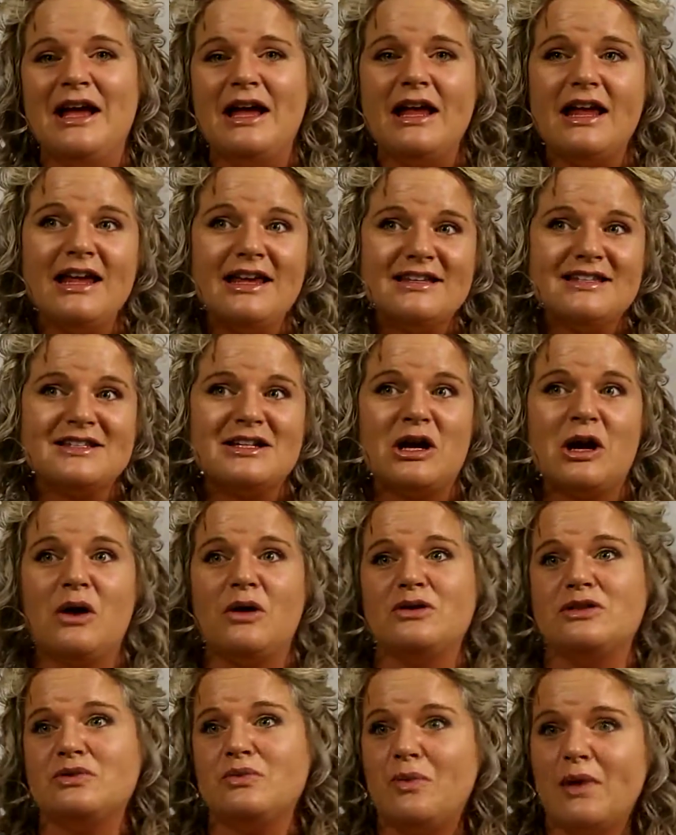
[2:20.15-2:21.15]
East
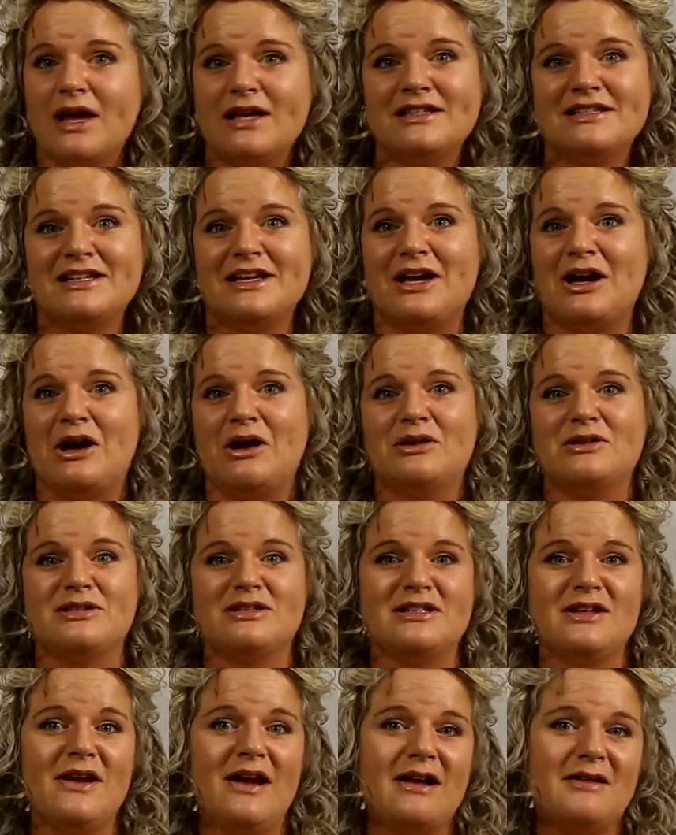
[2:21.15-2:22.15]
Coast, West
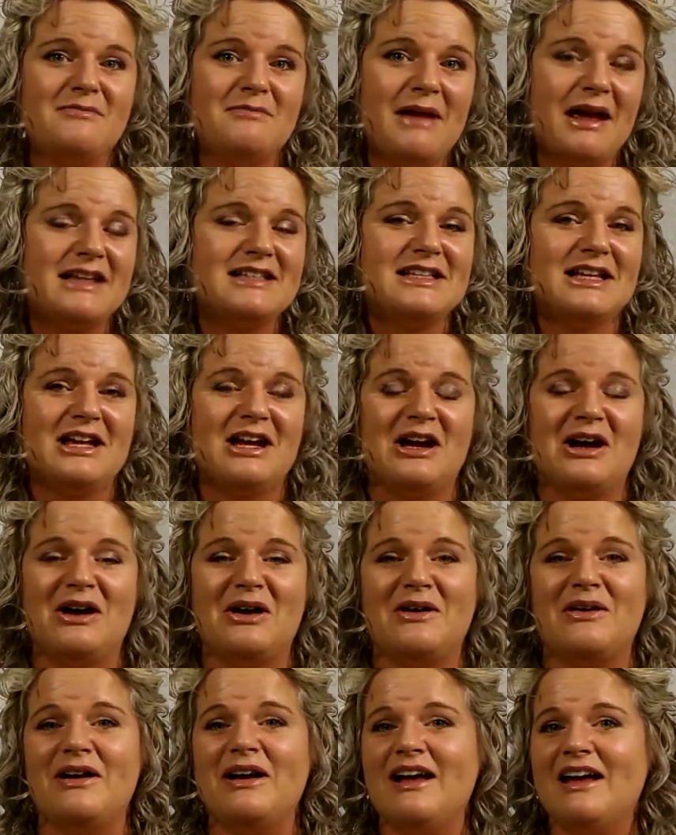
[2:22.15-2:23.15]
Coast. You had
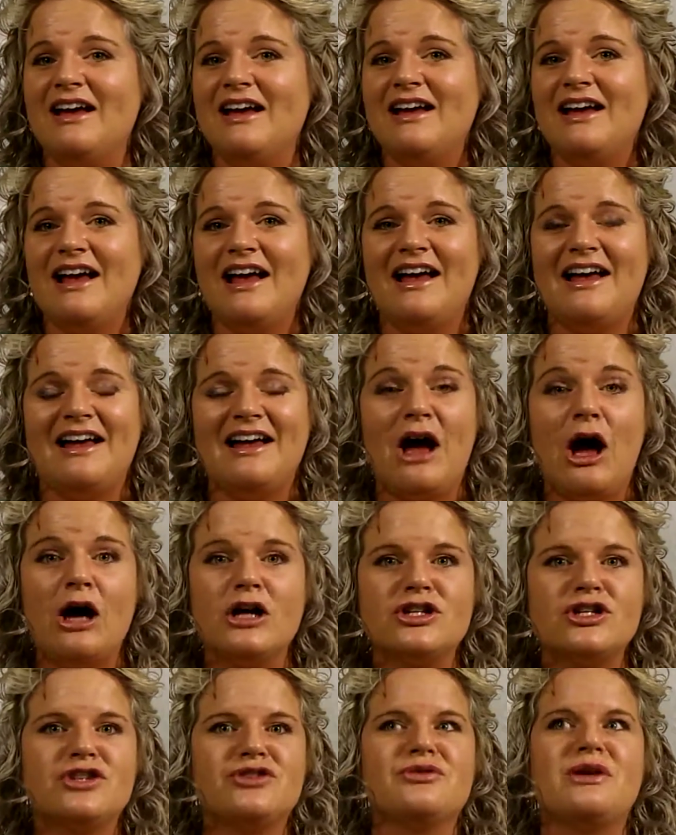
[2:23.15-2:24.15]
Mexico,
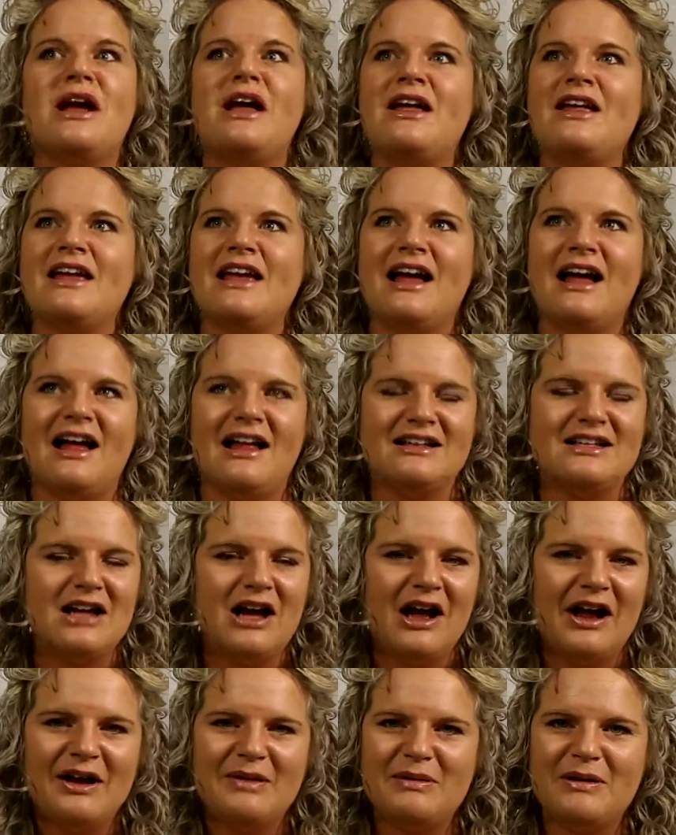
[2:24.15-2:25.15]
Australia, a
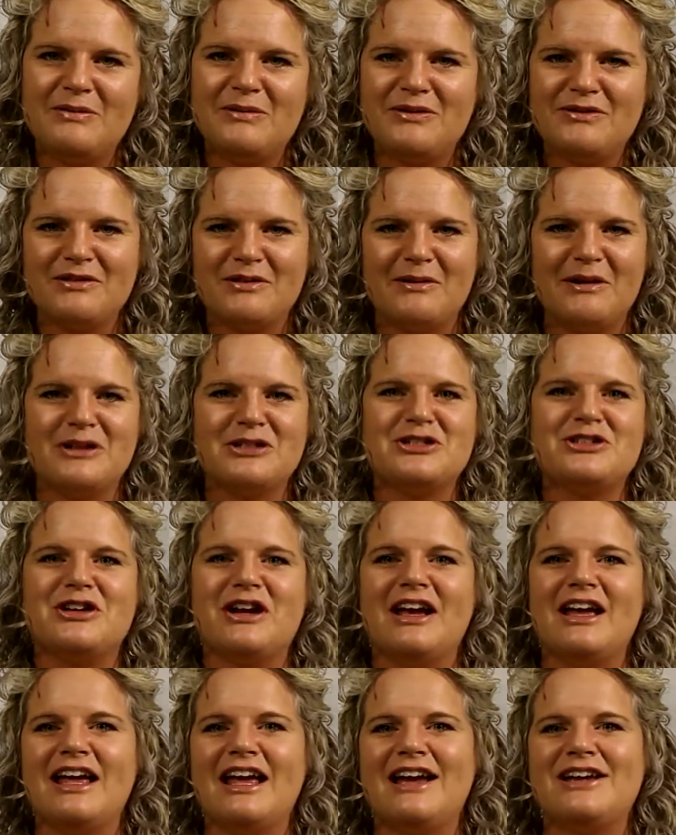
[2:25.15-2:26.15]
ton of people from
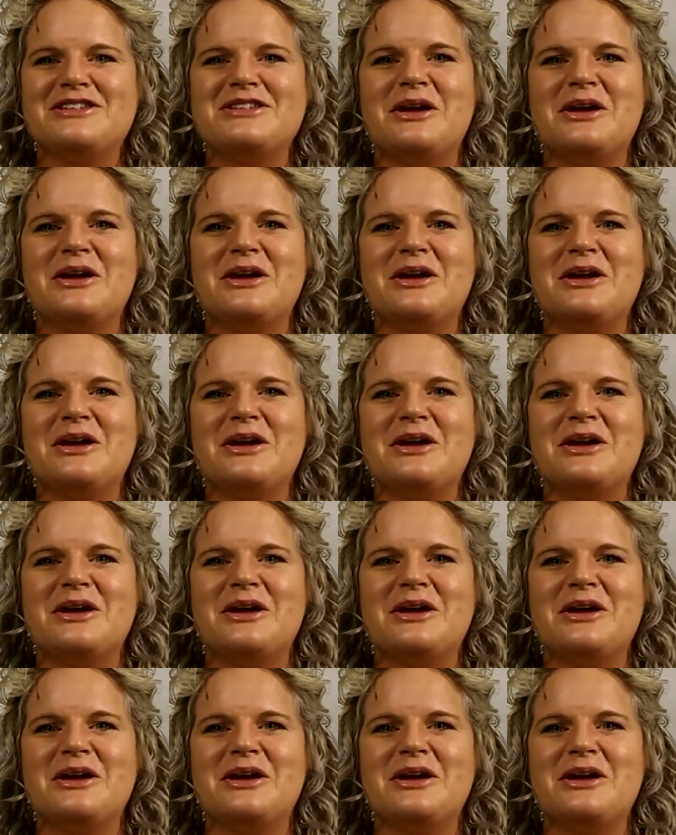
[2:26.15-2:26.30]
Australia.